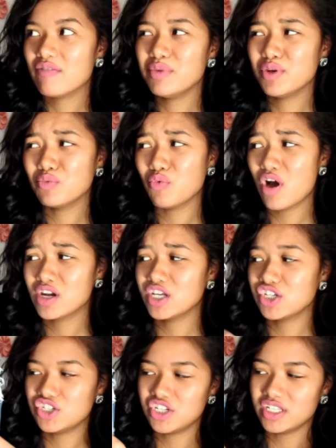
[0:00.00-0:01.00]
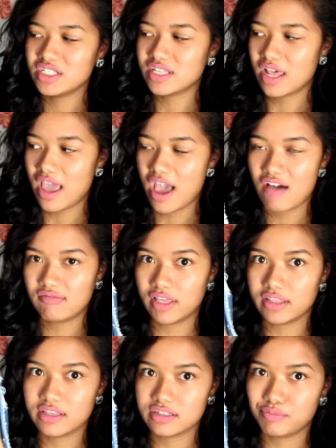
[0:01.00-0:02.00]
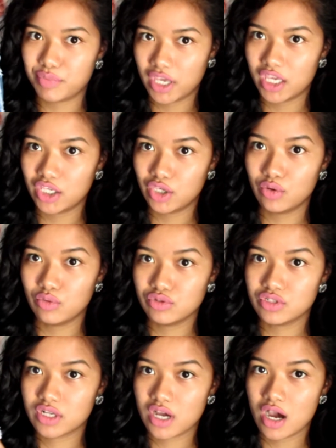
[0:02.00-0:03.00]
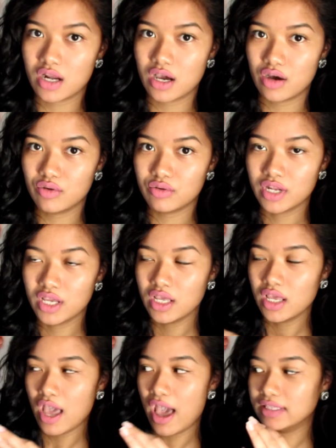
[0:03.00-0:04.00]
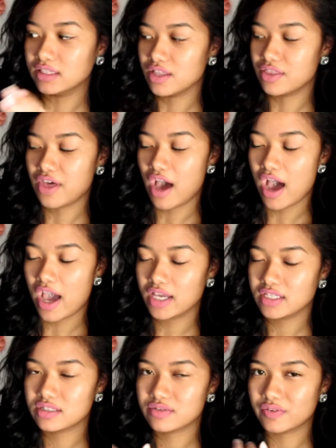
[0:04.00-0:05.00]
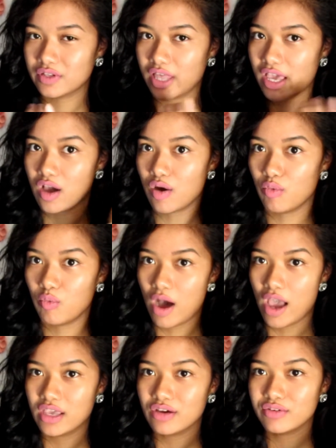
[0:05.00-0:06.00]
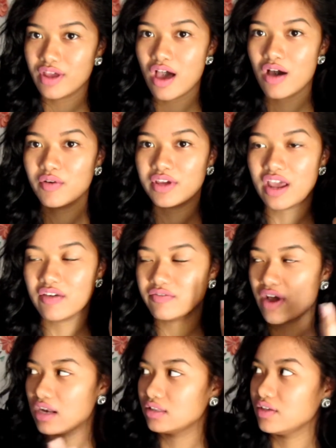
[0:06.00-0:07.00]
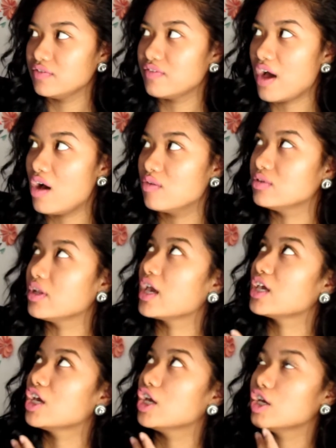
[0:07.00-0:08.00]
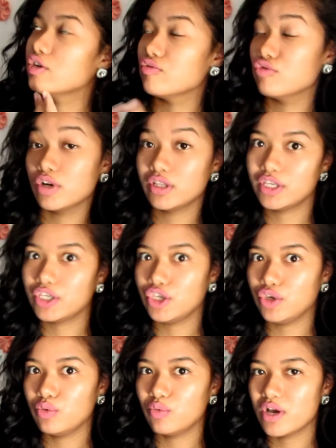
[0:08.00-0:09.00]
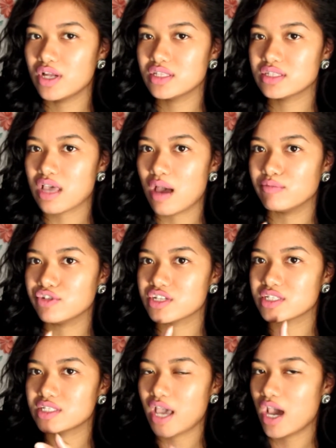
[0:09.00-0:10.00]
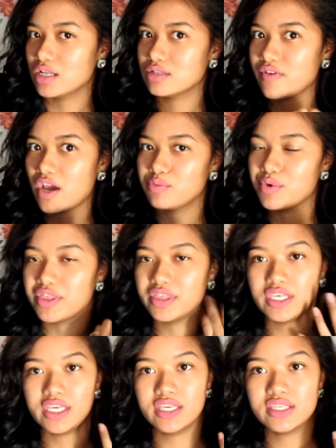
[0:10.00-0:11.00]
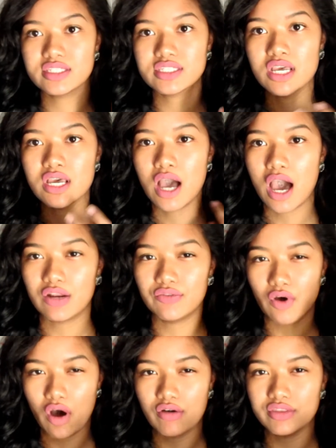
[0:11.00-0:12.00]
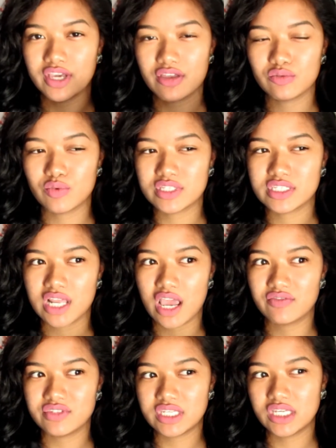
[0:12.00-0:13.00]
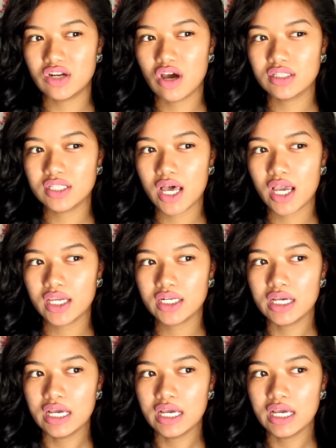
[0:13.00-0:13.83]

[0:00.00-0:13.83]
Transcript: been wanting jeans that have like this big, huge cutout at the thighs for like a while now, and I finally found like really cute ones. I'm just satisfied with these. Out of all the other ones that I've seen online,